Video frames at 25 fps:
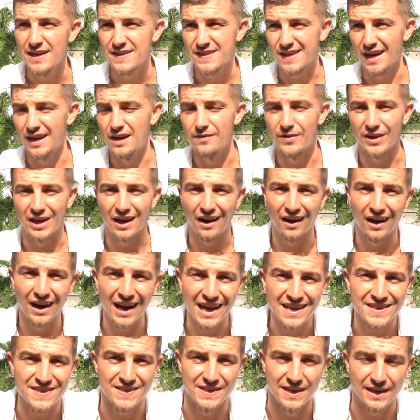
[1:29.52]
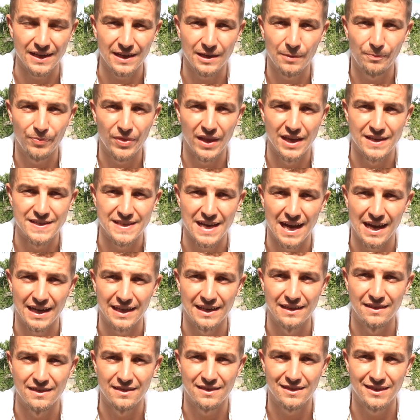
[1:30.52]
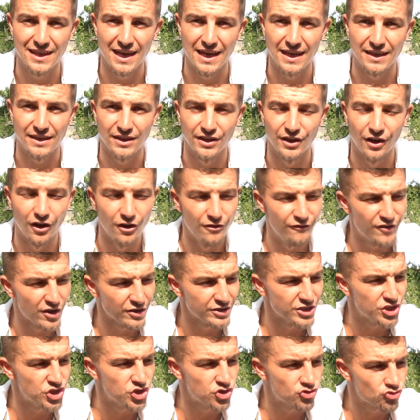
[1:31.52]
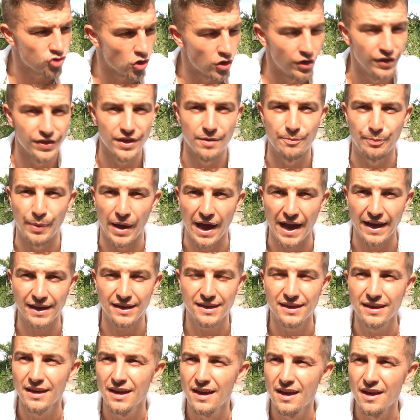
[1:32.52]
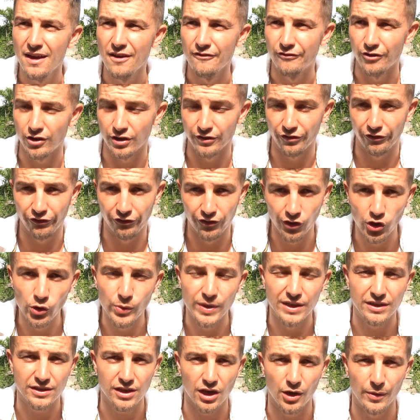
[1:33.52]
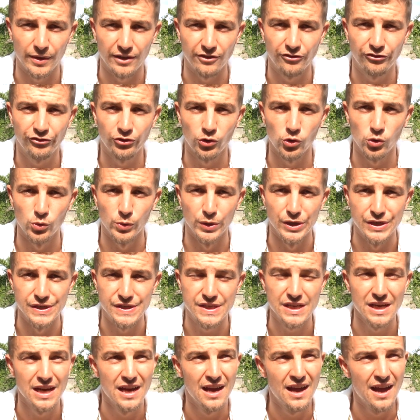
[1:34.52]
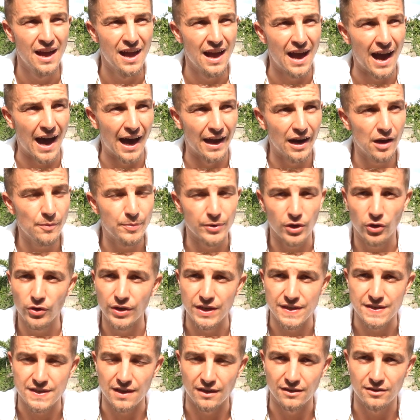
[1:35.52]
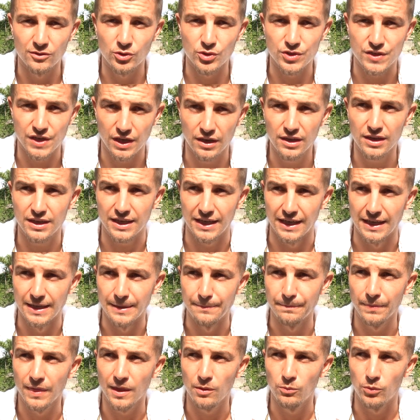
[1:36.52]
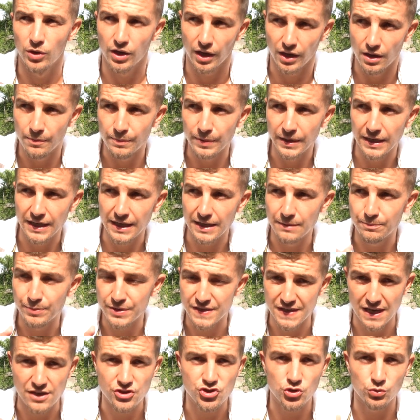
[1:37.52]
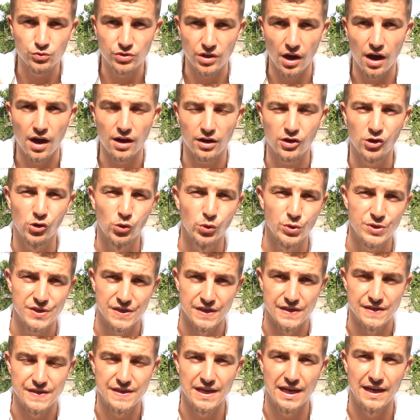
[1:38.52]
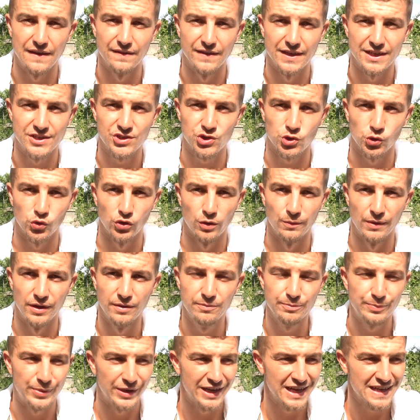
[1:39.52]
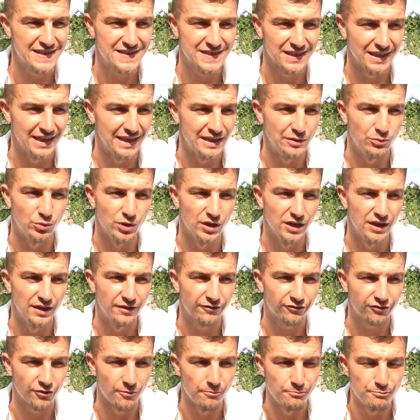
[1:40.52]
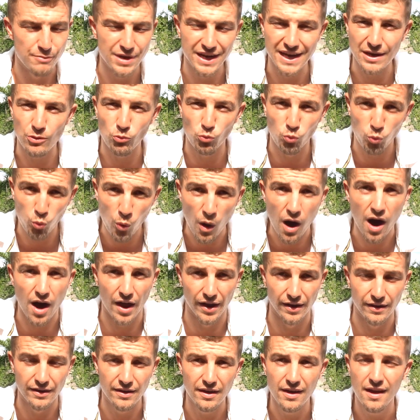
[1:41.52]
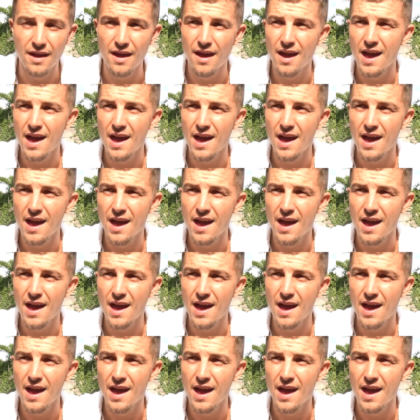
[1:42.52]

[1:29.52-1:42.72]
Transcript: It's kind of a classic Italian thing, you know, very strong at the back, very fluid going forward. And I'll be honest, I thought Turkey were going to be potential dark horses in this tournament, but Italy were, from minute one,